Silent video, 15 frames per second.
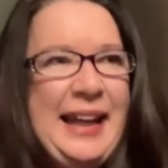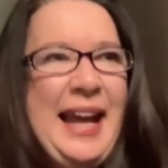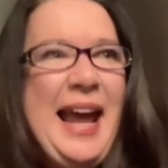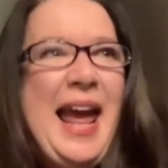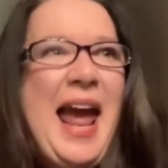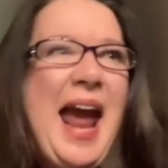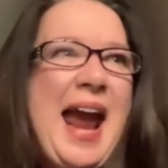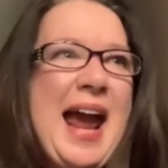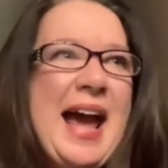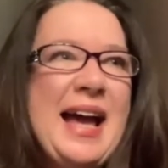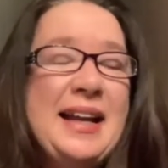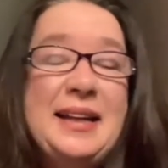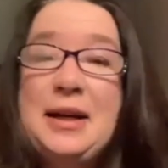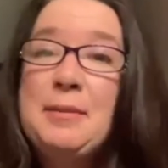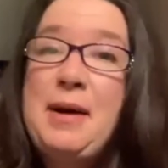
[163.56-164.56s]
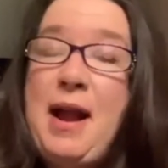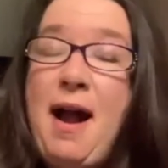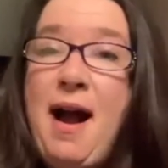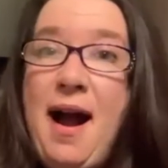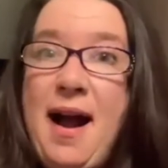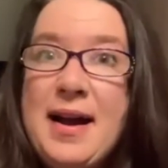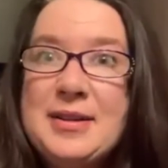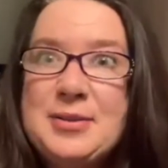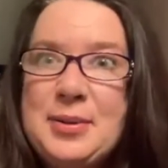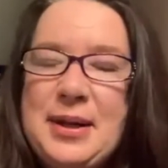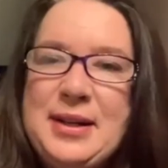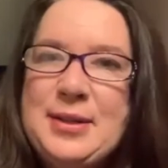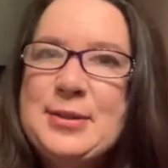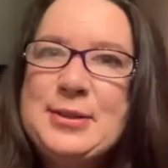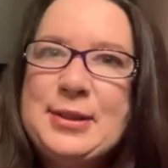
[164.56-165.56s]
And here we are 20
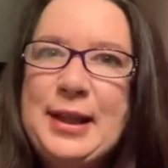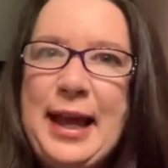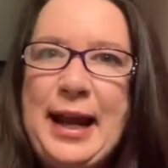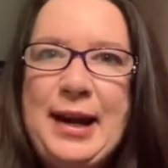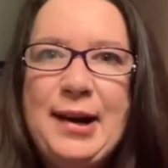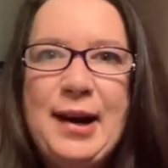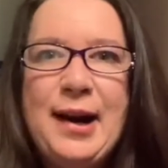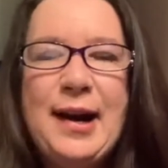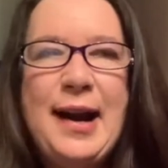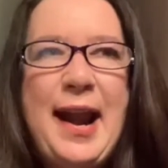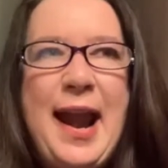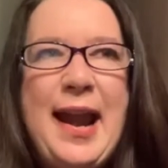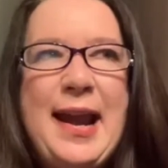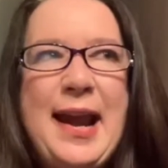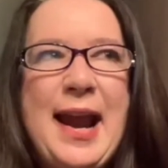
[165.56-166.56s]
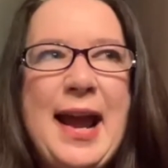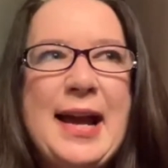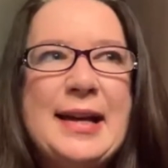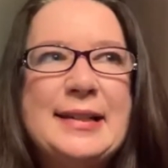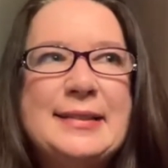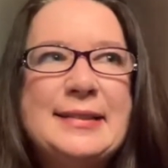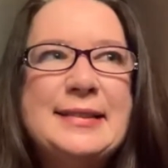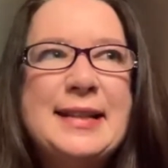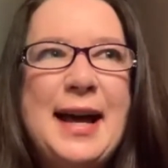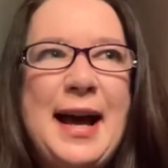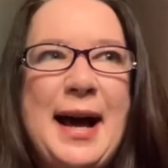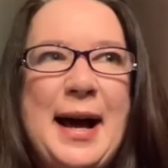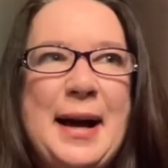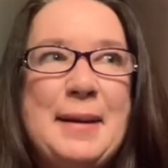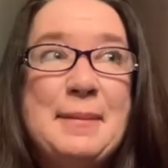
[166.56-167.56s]
years later. And
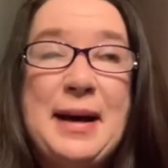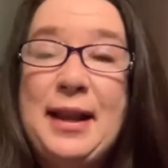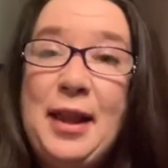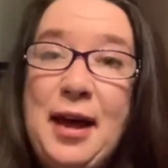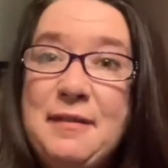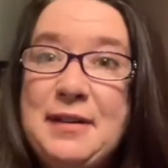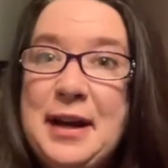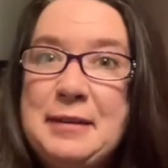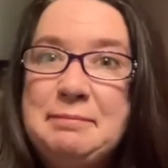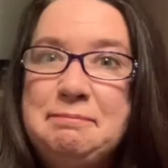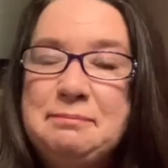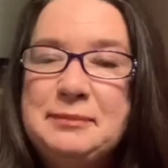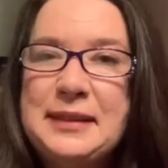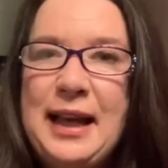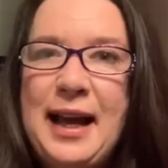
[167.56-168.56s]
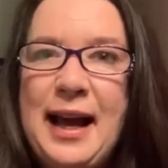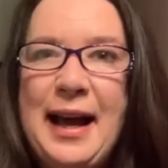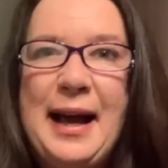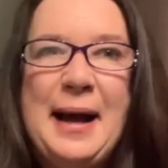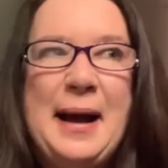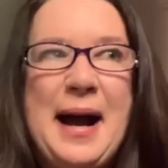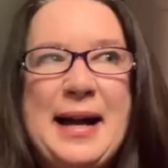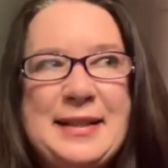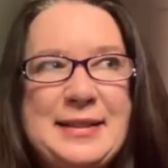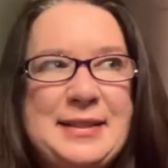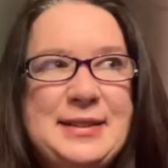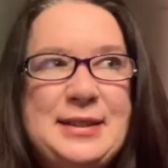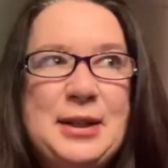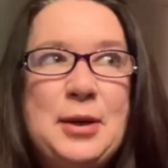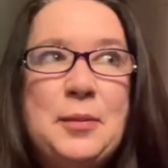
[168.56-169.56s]
I love it. I
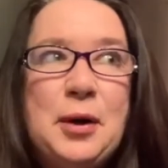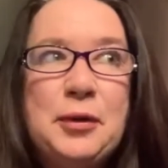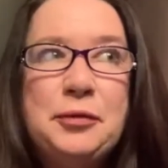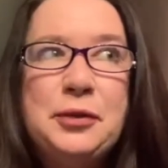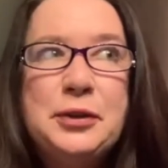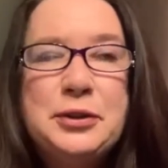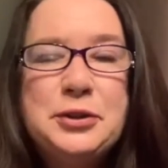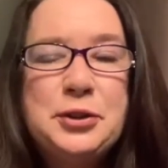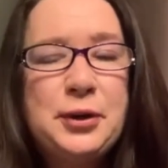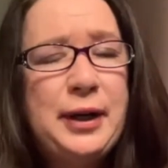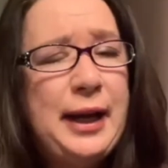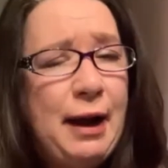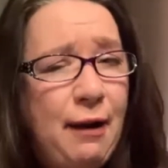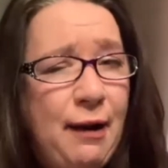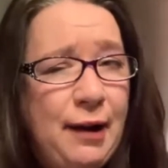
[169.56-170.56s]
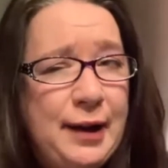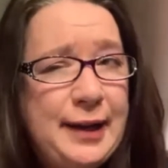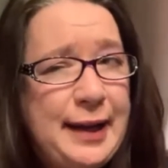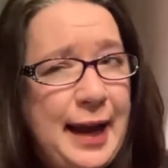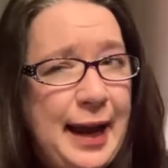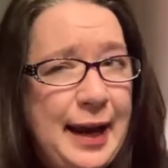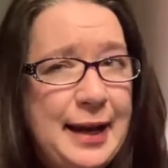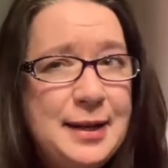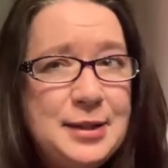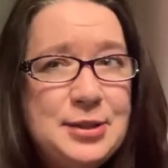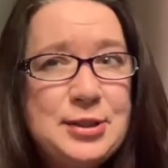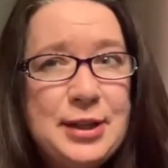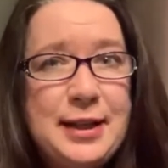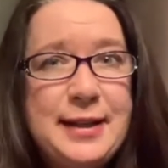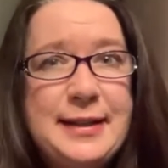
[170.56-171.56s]
still work for an attorney on
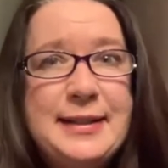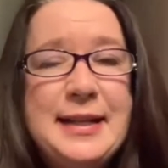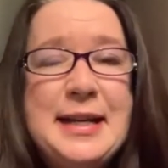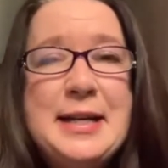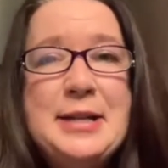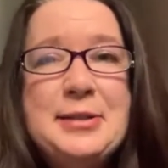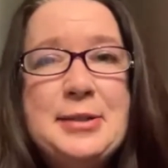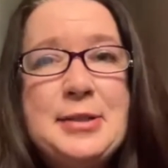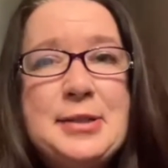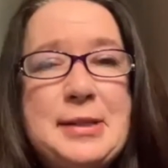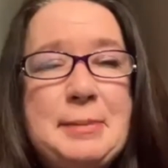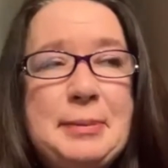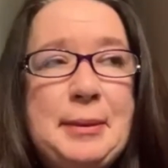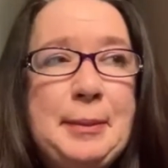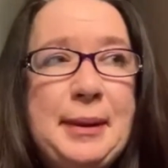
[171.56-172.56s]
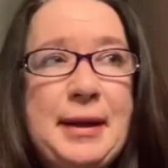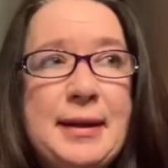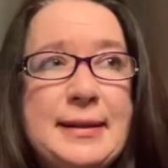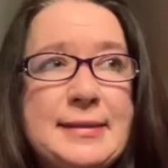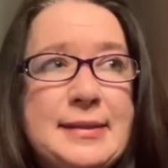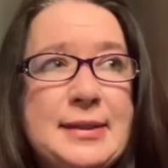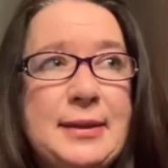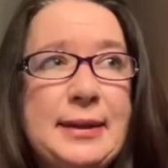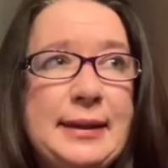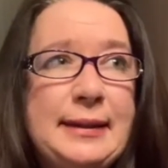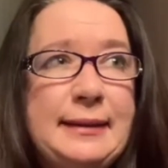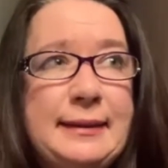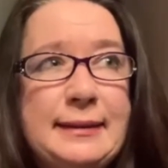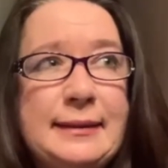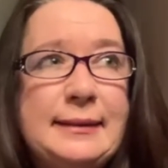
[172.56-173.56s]
occasion, just simply because so I can
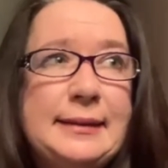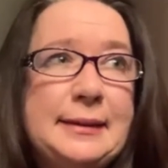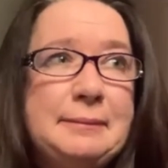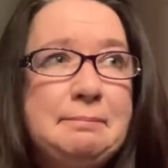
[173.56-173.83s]
hear the,